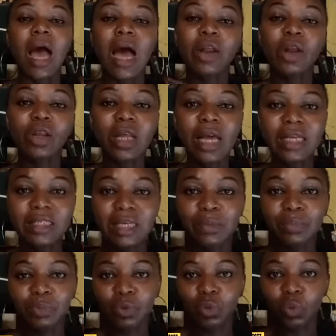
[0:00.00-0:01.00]
Another
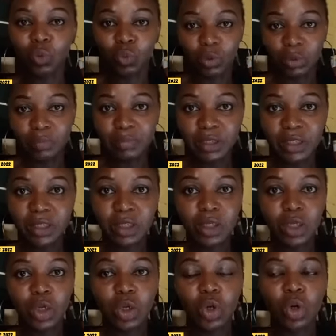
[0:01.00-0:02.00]
example would
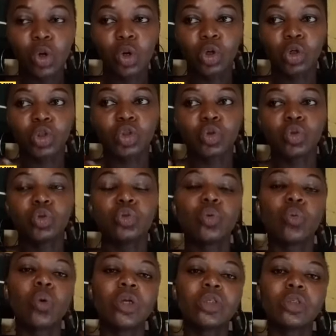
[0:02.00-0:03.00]
be you
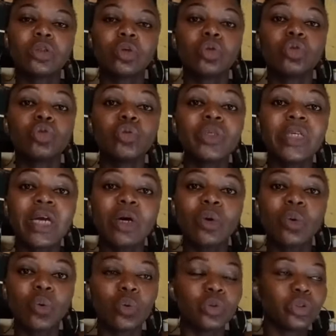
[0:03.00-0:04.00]
want your
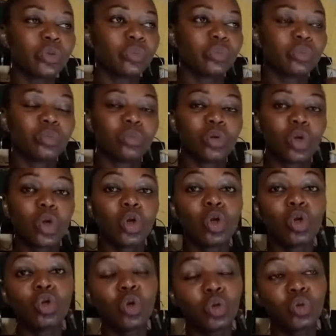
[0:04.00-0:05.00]
2-year-old
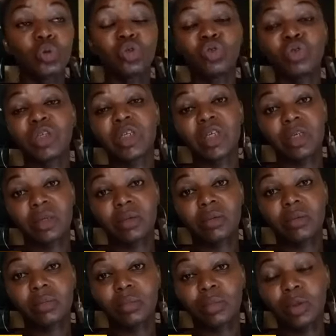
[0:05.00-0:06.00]
not to drink
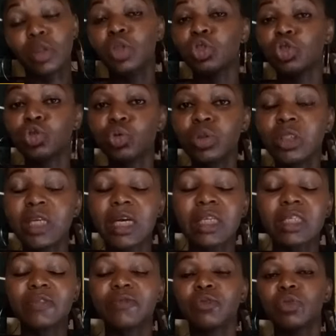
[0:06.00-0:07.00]
the juice that
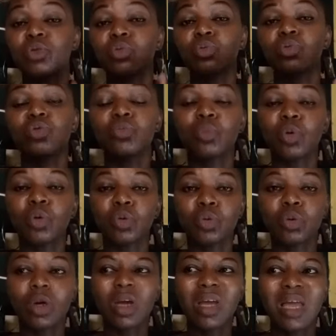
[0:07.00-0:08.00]
is for school
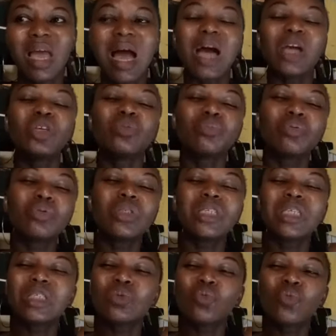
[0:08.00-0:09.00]
tomorrow, and you
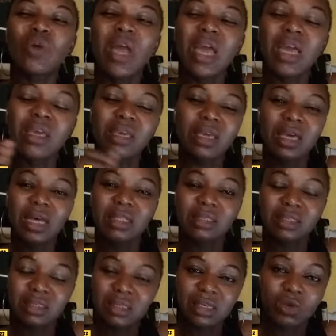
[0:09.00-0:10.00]
put it where he can
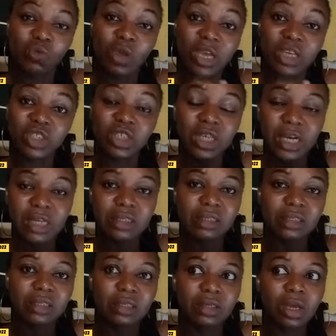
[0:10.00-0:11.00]
see, where she can
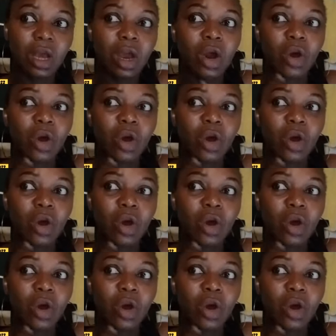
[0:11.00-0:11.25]
see.